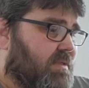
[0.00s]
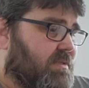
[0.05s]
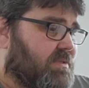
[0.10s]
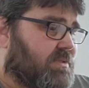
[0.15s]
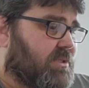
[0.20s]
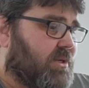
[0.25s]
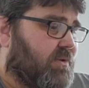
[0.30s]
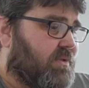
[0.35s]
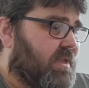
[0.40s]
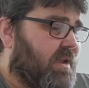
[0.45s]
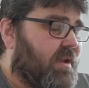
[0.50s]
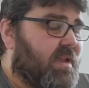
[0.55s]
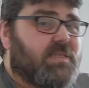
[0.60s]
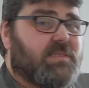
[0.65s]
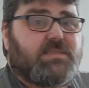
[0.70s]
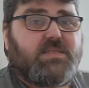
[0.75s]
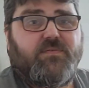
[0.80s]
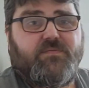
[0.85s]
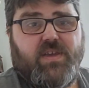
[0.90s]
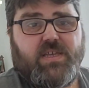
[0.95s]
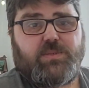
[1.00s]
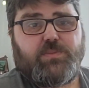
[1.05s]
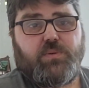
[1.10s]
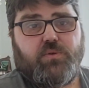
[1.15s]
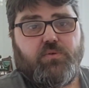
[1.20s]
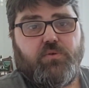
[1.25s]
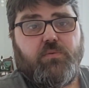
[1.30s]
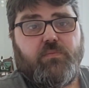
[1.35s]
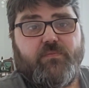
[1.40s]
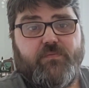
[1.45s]
So there is the
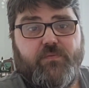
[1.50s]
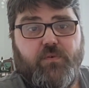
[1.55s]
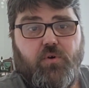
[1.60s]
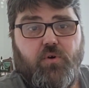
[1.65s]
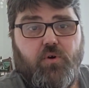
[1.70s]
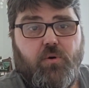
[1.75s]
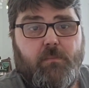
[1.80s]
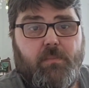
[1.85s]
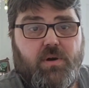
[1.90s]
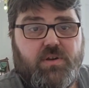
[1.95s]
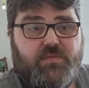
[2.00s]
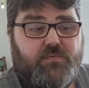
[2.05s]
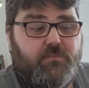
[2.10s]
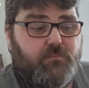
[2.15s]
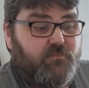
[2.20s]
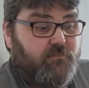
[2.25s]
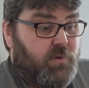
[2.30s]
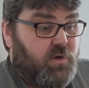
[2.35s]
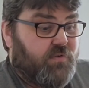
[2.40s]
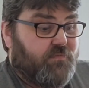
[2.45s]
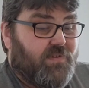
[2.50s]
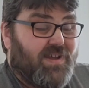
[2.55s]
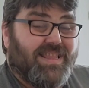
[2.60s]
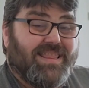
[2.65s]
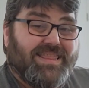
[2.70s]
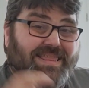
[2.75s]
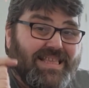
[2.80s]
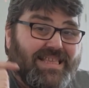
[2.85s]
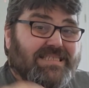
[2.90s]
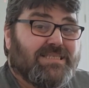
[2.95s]
Facebook group for
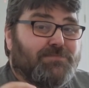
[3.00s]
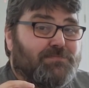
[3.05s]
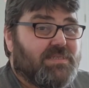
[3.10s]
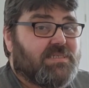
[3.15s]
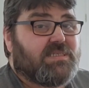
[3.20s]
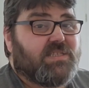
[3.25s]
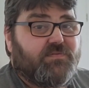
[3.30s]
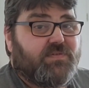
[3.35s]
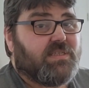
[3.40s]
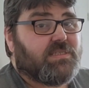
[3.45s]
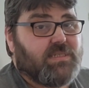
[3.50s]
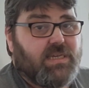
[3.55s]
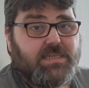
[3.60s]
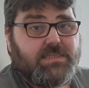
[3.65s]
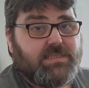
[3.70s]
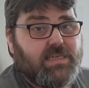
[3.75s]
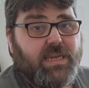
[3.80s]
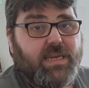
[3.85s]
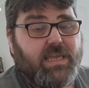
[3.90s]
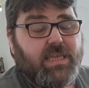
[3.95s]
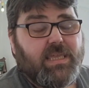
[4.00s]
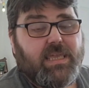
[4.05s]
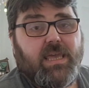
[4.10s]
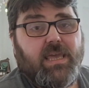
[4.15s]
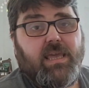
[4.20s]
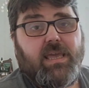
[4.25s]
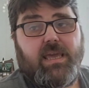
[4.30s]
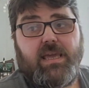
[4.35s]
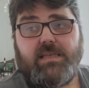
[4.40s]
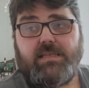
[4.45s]
modifying this specific Titanic.
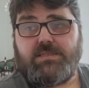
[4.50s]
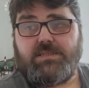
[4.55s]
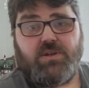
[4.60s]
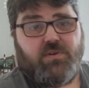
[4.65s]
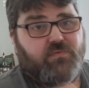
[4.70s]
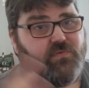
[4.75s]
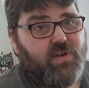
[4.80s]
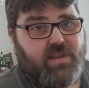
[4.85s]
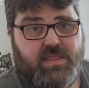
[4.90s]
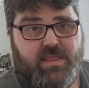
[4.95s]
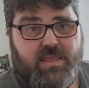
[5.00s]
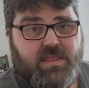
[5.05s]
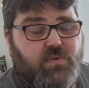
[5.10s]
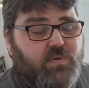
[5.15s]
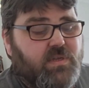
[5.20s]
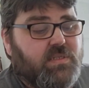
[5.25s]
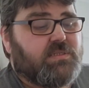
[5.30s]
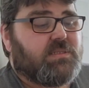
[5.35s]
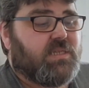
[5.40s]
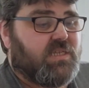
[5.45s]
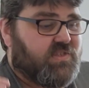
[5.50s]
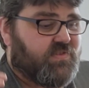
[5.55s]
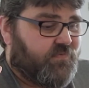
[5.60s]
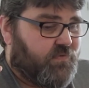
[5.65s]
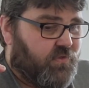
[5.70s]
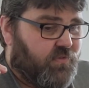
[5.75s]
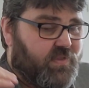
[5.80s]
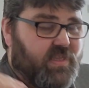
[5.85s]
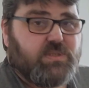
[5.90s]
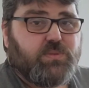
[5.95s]
It's not for any of the other ones. It is
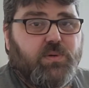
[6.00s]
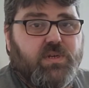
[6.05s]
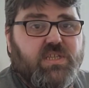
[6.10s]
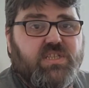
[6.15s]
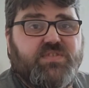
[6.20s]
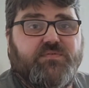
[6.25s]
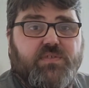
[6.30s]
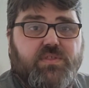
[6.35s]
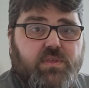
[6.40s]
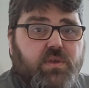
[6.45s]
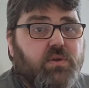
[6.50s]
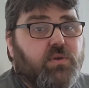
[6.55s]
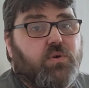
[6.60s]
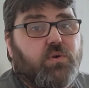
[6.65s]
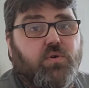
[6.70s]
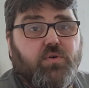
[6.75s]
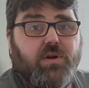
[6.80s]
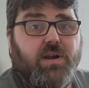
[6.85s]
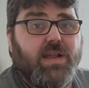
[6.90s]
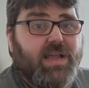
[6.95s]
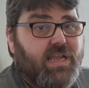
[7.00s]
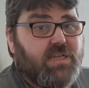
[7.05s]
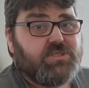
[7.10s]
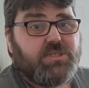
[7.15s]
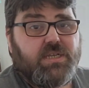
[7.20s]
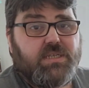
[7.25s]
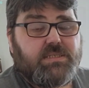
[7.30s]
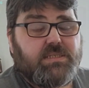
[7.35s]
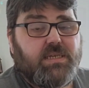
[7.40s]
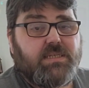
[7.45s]
for this one. It's for the Agora
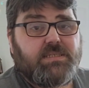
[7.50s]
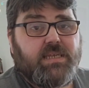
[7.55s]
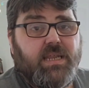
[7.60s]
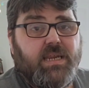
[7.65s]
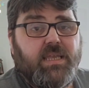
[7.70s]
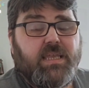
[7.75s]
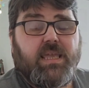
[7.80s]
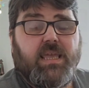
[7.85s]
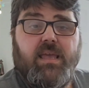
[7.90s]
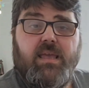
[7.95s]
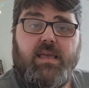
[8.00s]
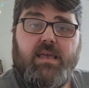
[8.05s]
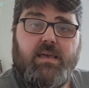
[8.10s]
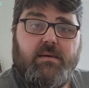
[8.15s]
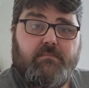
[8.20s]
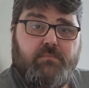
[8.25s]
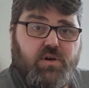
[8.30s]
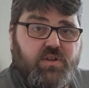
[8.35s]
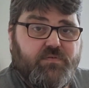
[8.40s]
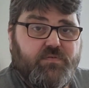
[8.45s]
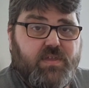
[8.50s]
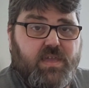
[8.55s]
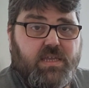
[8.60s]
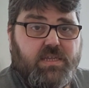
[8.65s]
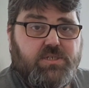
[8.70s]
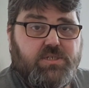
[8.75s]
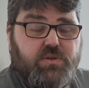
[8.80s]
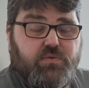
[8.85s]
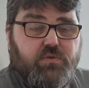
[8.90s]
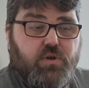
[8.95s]
Hachette Titanic
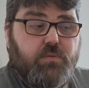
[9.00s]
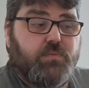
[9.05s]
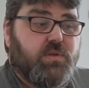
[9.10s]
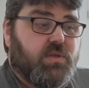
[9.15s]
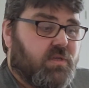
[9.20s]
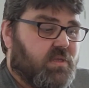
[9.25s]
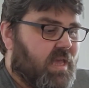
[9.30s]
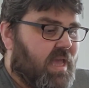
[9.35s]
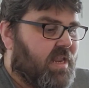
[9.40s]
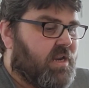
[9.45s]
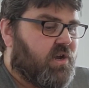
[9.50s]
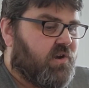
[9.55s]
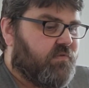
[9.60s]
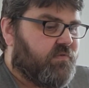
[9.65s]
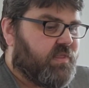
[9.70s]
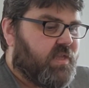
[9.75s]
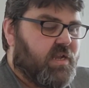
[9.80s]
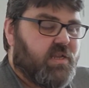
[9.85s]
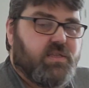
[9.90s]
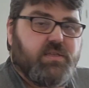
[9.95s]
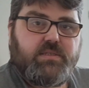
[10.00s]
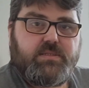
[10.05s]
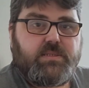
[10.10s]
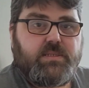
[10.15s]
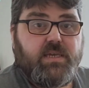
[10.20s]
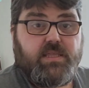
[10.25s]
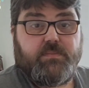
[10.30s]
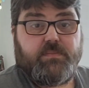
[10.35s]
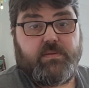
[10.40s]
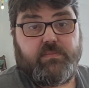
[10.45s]
modification group. You can head over there and you can
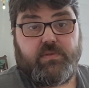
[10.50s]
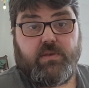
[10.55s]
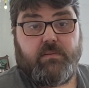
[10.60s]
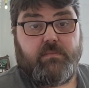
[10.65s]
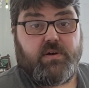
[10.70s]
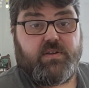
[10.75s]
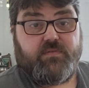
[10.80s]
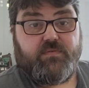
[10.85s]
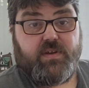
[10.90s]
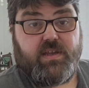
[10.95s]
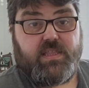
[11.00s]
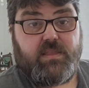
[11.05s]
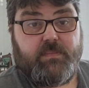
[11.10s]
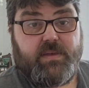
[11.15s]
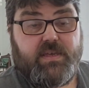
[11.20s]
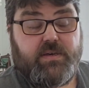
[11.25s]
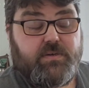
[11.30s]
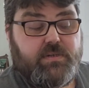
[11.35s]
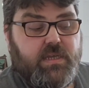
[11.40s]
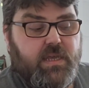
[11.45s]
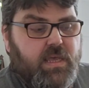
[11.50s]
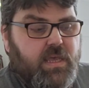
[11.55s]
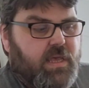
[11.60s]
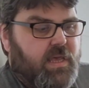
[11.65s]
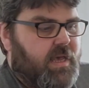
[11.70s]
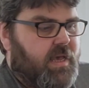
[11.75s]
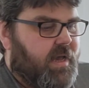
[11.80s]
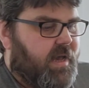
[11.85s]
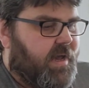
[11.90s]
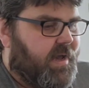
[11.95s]
see other people that are modifying the build,
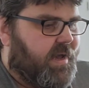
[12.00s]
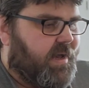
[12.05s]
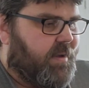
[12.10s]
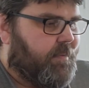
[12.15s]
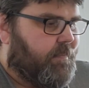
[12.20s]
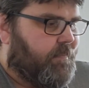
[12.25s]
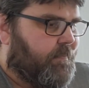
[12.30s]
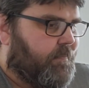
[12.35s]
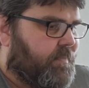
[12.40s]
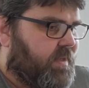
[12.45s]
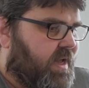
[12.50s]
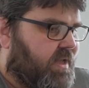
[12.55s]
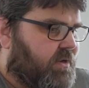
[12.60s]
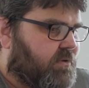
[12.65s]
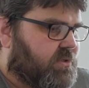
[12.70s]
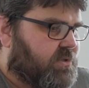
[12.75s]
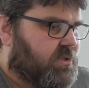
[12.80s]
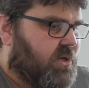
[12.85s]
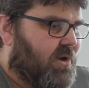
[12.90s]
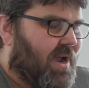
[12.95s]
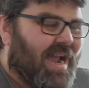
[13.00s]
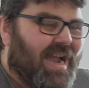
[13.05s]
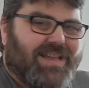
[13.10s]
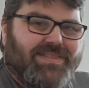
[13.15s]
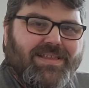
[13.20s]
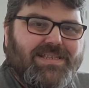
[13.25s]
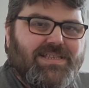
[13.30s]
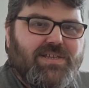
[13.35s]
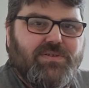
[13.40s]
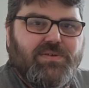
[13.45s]
and also how
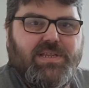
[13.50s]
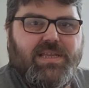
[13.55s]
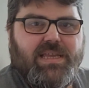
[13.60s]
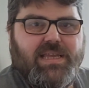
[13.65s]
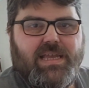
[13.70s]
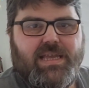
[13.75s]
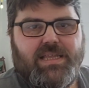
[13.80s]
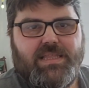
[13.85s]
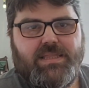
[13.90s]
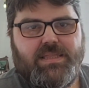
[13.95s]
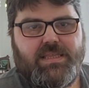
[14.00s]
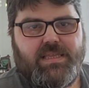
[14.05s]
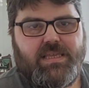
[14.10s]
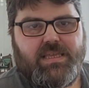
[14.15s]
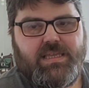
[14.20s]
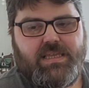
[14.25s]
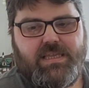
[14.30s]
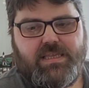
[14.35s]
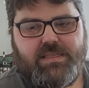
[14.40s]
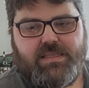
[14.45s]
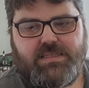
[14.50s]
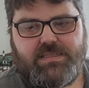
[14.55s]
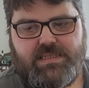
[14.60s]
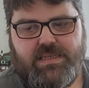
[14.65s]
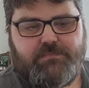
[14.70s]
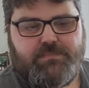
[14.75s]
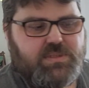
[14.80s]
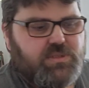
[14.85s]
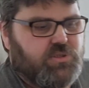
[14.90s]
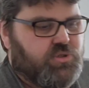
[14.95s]
they're doing it, and the
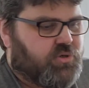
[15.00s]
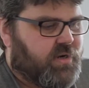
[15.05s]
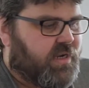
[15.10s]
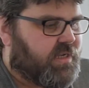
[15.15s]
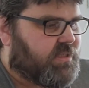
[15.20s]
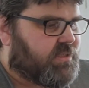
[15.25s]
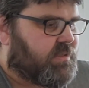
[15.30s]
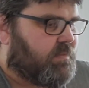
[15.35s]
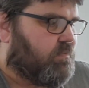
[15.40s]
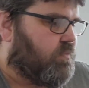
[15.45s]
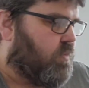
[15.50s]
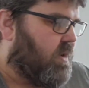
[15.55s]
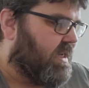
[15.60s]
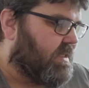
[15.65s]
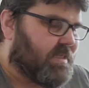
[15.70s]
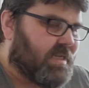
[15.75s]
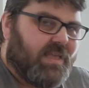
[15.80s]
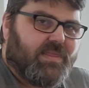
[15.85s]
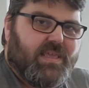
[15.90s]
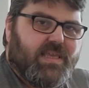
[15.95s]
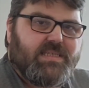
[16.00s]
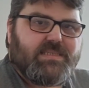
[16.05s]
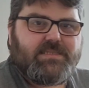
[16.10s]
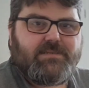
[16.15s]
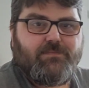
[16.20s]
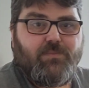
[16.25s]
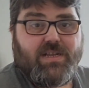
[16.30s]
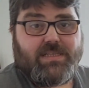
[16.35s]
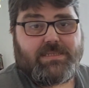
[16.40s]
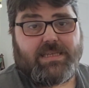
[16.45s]
tips and tricks, and where to get this
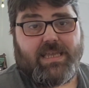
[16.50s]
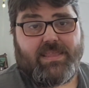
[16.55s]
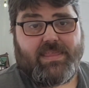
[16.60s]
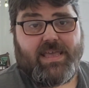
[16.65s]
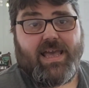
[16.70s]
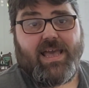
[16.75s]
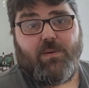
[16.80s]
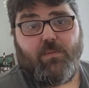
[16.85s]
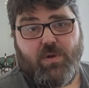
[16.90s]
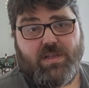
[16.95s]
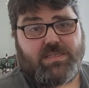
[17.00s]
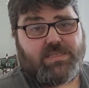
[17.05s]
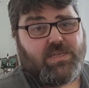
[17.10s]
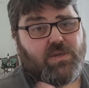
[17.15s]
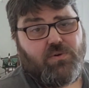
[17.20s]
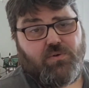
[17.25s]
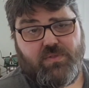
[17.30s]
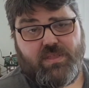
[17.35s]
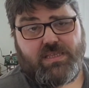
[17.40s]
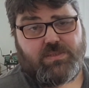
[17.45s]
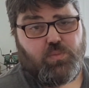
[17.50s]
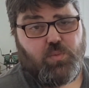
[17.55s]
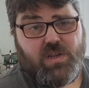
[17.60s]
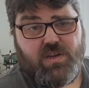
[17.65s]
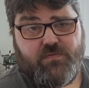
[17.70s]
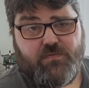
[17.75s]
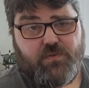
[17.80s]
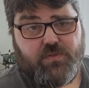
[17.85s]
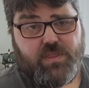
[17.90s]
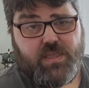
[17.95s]
and where to get that and where to get all these
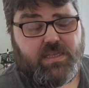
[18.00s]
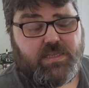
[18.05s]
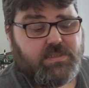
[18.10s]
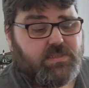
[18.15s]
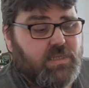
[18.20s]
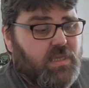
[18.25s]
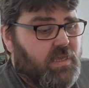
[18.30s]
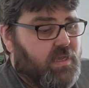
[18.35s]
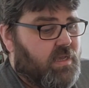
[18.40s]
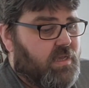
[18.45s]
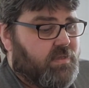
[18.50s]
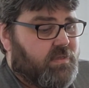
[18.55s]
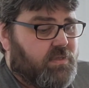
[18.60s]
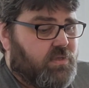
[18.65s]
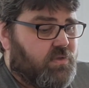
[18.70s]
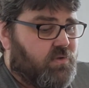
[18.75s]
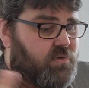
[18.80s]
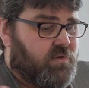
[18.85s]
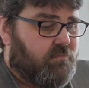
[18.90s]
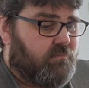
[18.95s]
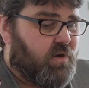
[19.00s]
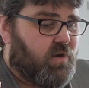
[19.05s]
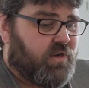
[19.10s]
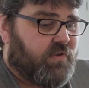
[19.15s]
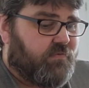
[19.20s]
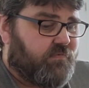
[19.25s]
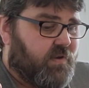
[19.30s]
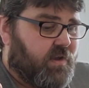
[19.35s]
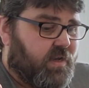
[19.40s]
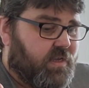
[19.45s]
wonderful things that you can
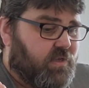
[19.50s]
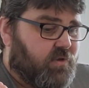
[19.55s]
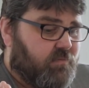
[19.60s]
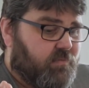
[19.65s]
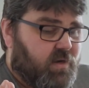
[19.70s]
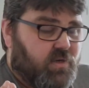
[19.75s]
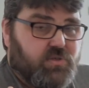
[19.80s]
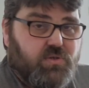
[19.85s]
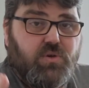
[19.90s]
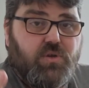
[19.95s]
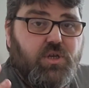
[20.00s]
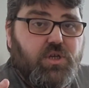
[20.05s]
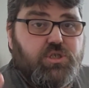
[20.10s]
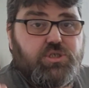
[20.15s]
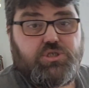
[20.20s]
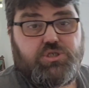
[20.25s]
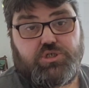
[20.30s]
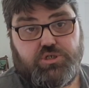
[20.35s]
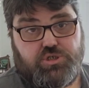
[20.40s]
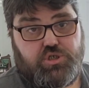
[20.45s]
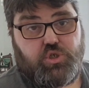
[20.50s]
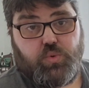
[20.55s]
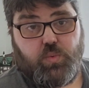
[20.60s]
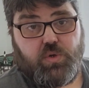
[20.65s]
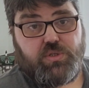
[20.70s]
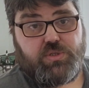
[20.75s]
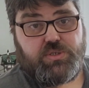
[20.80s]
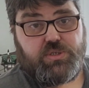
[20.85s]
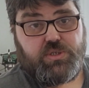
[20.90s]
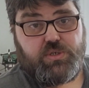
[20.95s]
modify your model should you
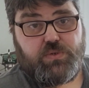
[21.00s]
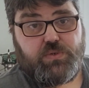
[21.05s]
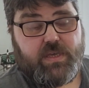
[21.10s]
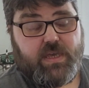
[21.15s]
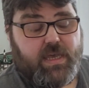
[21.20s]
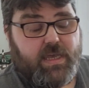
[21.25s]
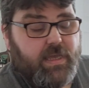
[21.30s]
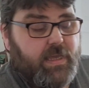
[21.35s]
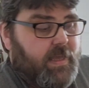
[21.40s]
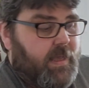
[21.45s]
want to do that.